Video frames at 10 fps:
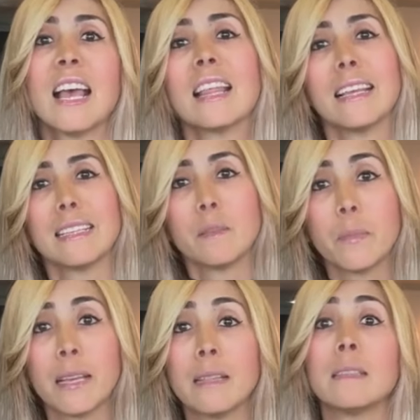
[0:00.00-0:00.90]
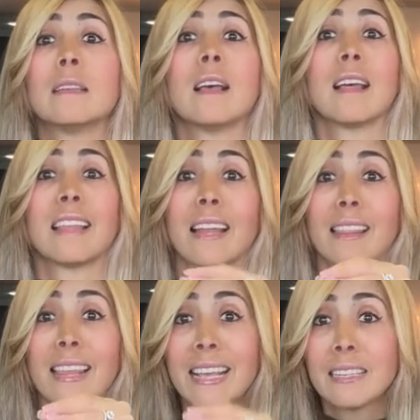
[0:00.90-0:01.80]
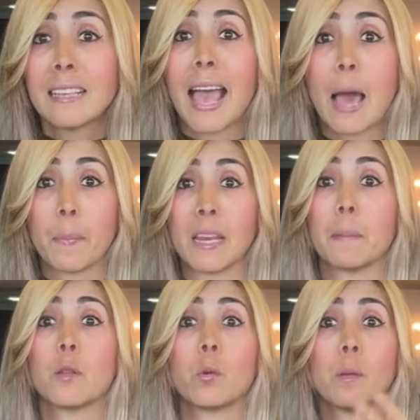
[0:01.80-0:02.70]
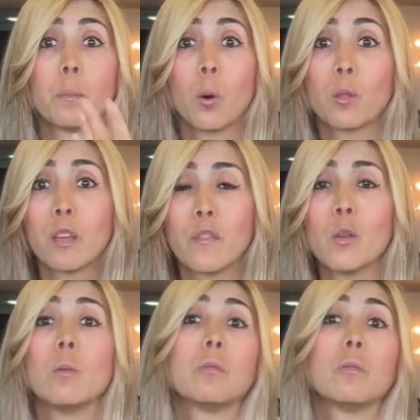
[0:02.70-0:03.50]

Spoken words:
this means that this happening between both of you,